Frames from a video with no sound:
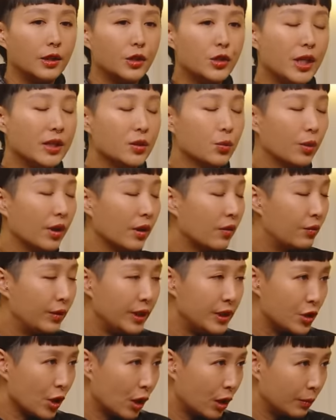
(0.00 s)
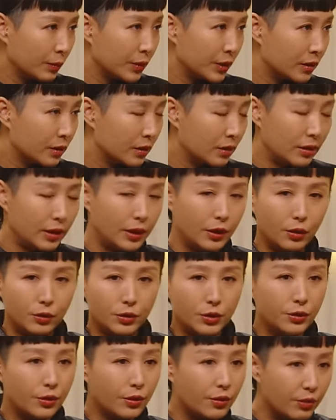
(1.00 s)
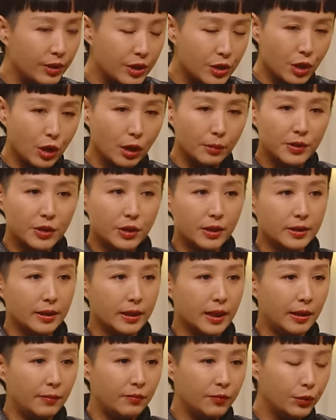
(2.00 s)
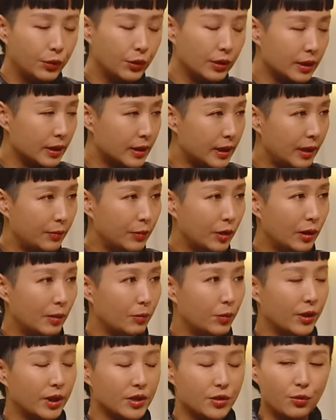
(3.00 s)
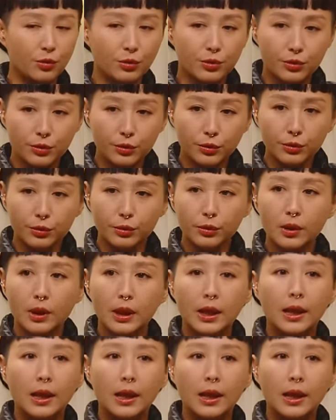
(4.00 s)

she had to work 3 jobs, you know, 2 to 3 jobs just to keep food on the table and put us through school.